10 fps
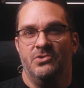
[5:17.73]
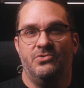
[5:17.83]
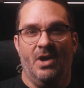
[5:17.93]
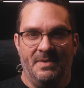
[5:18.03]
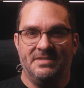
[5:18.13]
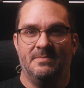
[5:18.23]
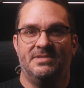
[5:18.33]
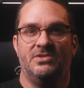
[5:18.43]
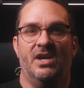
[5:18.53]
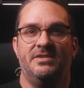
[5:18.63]
Drop me some
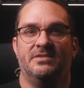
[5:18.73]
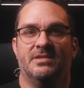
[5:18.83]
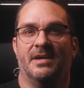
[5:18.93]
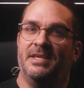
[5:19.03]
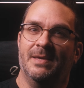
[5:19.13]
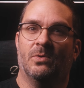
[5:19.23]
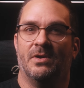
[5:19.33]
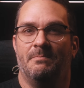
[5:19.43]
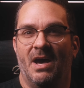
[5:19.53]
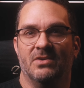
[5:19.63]
suggestions on keyboard
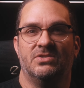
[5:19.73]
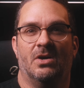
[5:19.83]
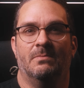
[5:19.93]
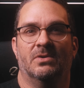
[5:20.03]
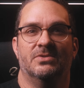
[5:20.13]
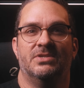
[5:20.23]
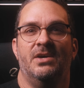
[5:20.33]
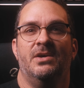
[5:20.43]
and mouse combos